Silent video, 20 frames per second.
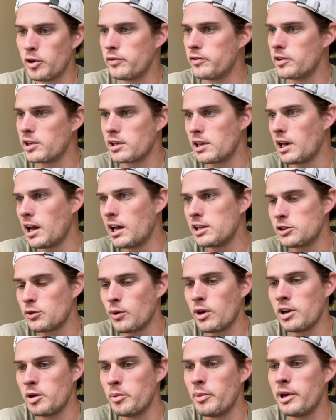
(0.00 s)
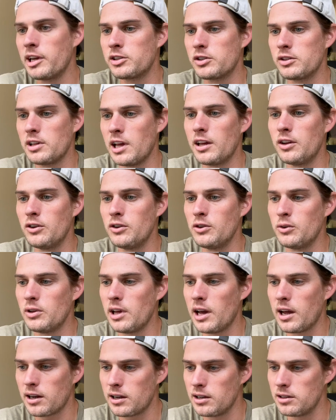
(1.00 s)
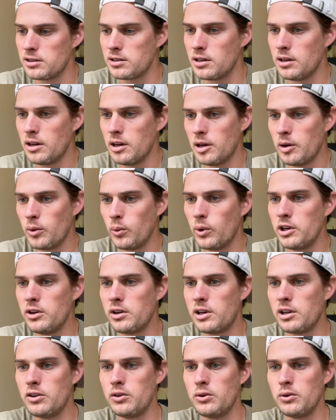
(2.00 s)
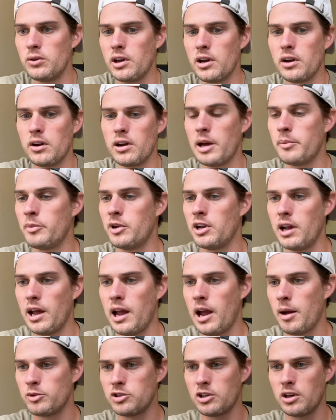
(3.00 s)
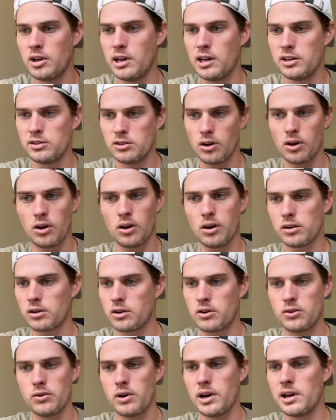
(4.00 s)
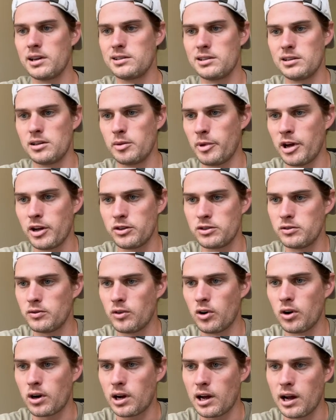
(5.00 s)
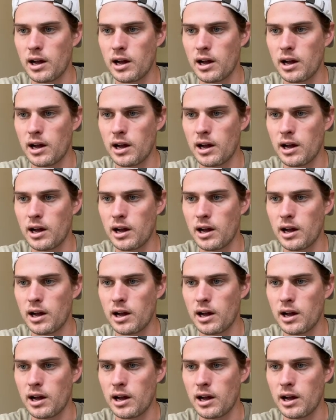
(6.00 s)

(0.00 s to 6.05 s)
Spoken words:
Perfect. I just wanted to make sure that you knew that, because what you can do there, I mean, Amazon has crazy amounts of all